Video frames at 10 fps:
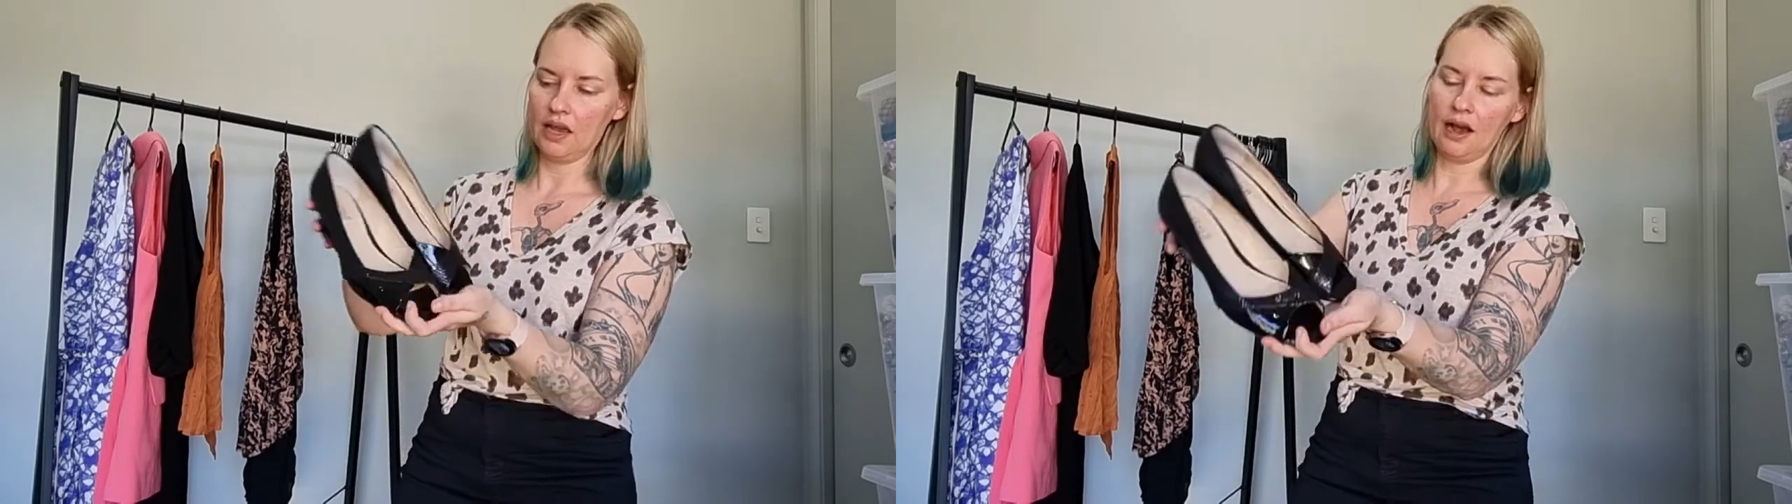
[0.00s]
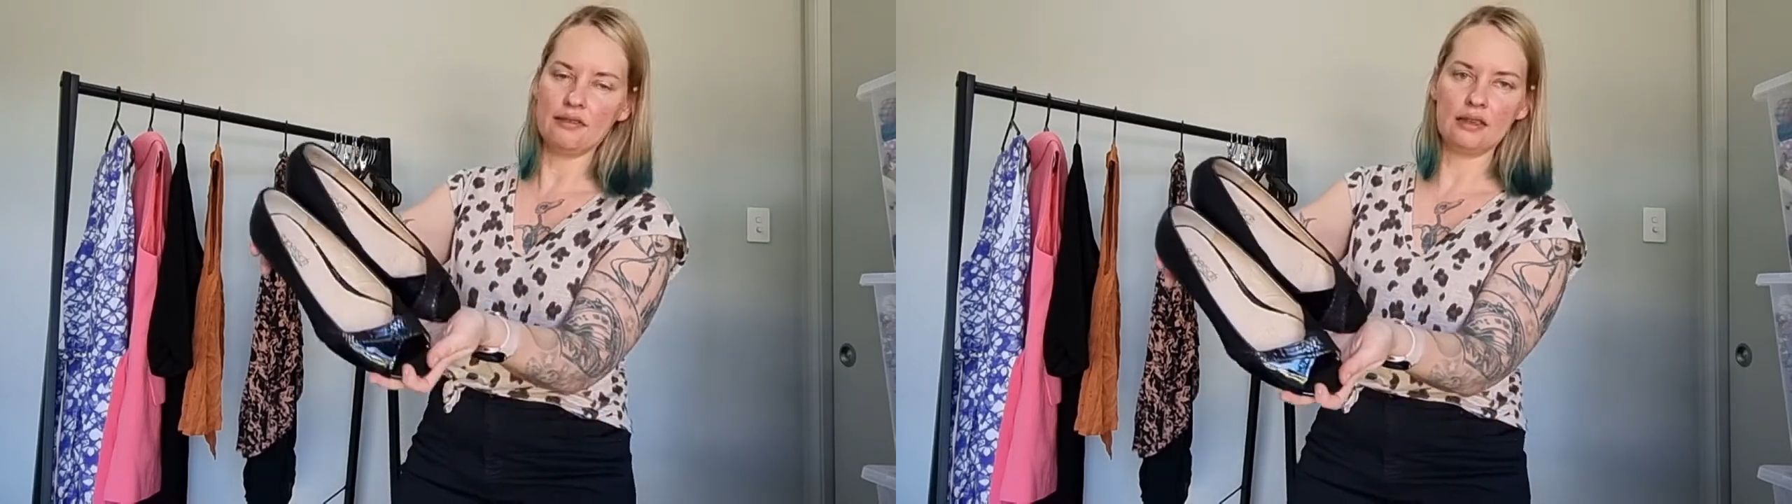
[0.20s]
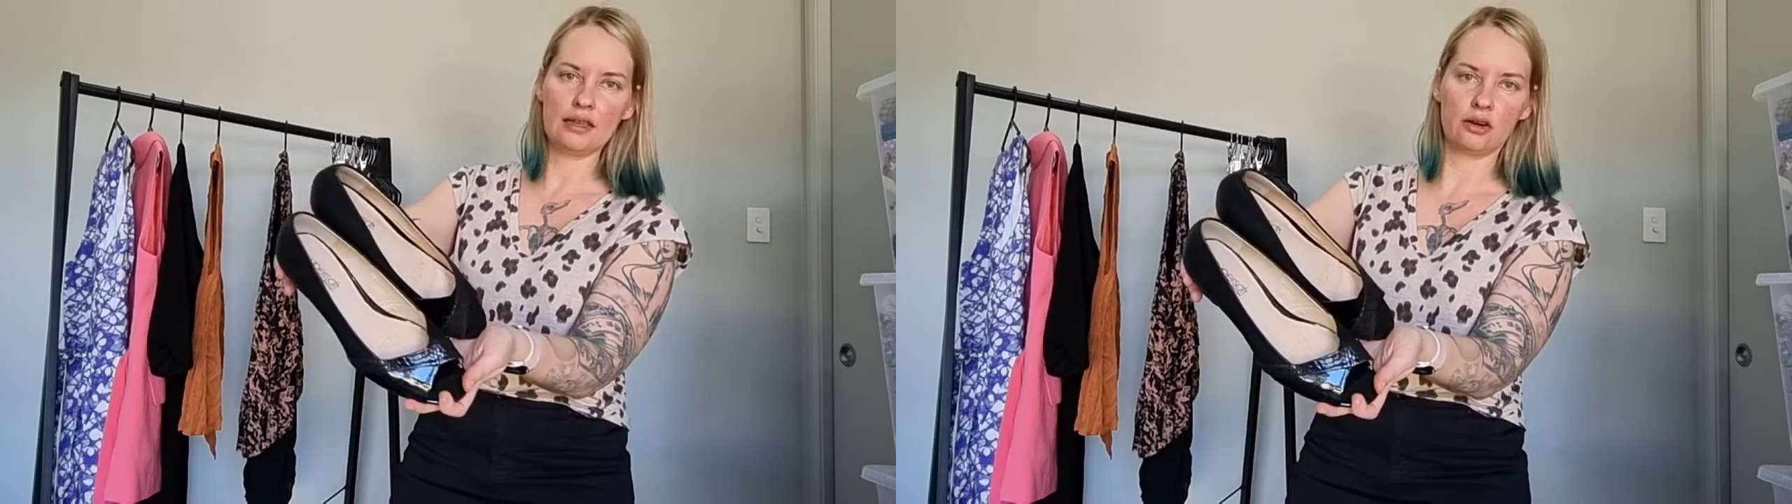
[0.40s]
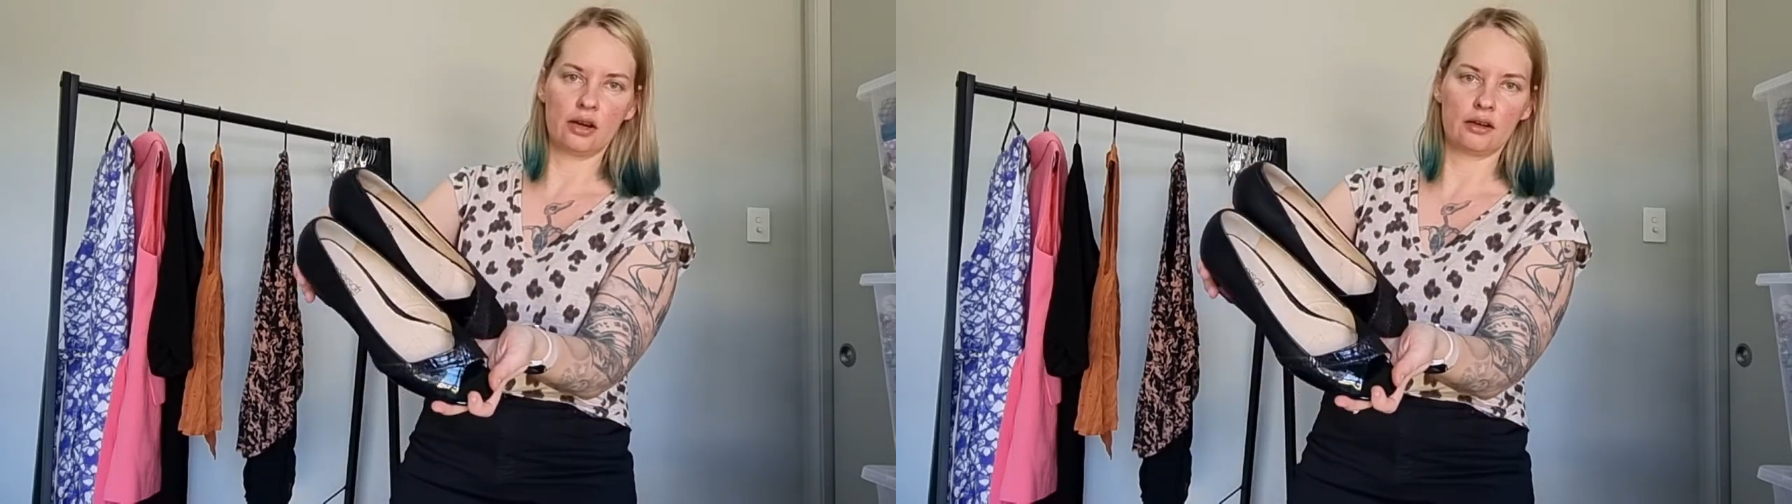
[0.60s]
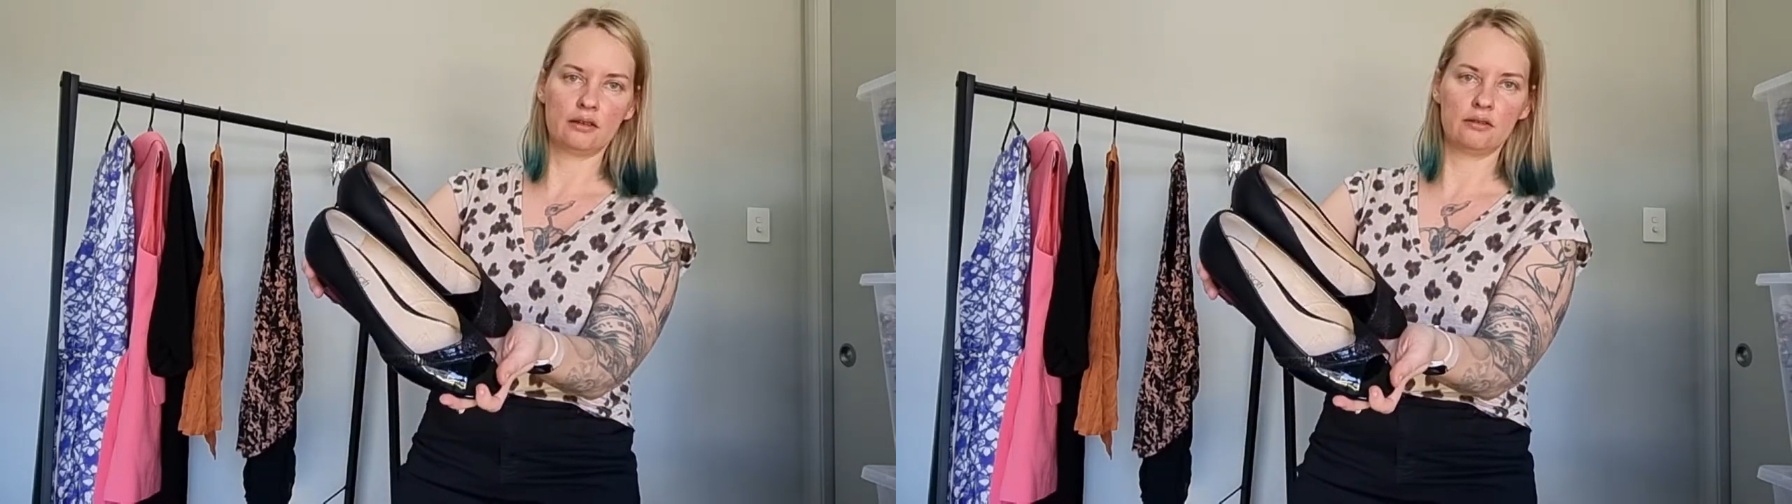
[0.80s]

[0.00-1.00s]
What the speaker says: I think they're a